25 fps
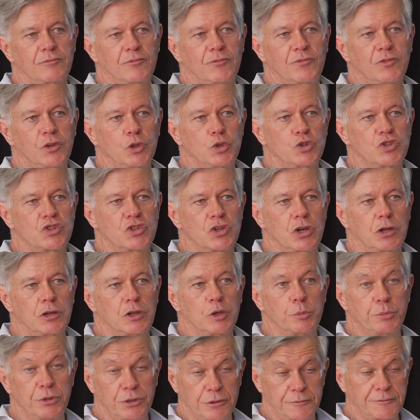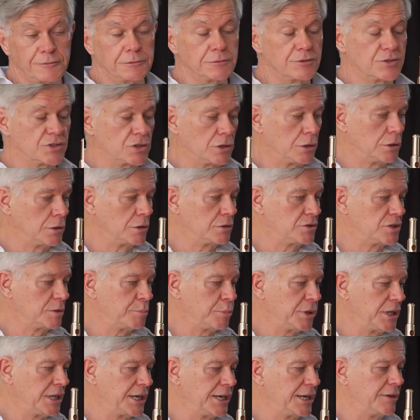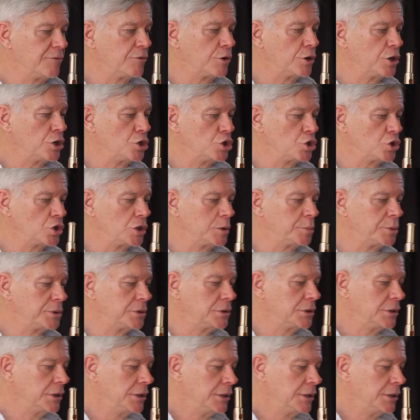flute solo, beautiful solo to play, very enjoyable,